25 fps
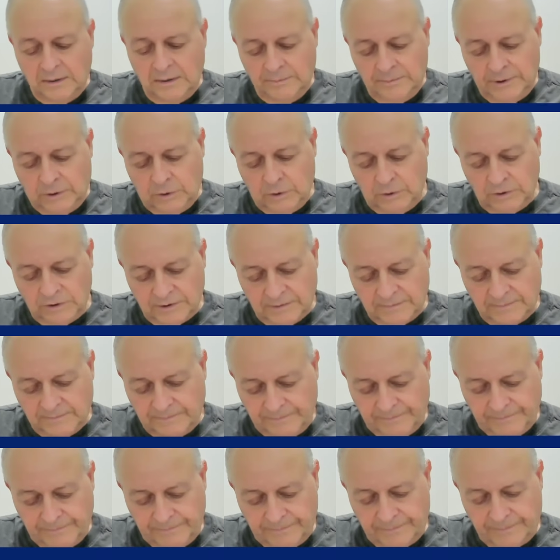Because
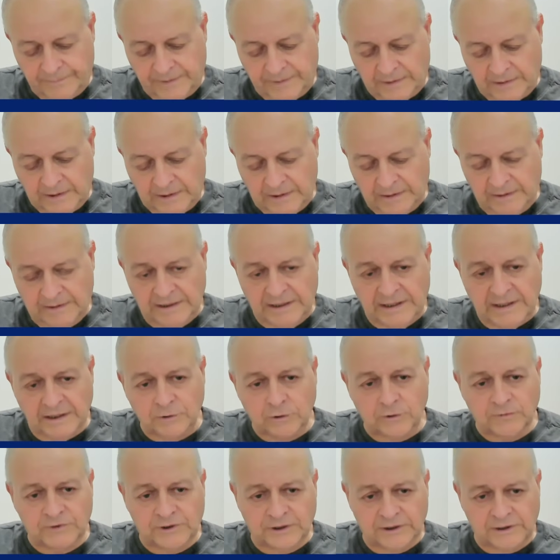at the
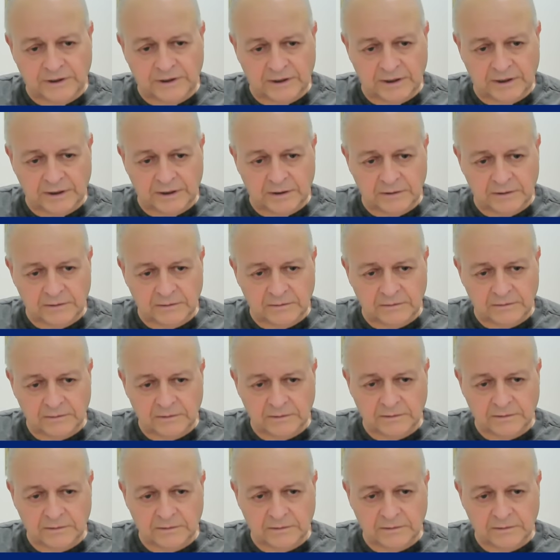end of the day,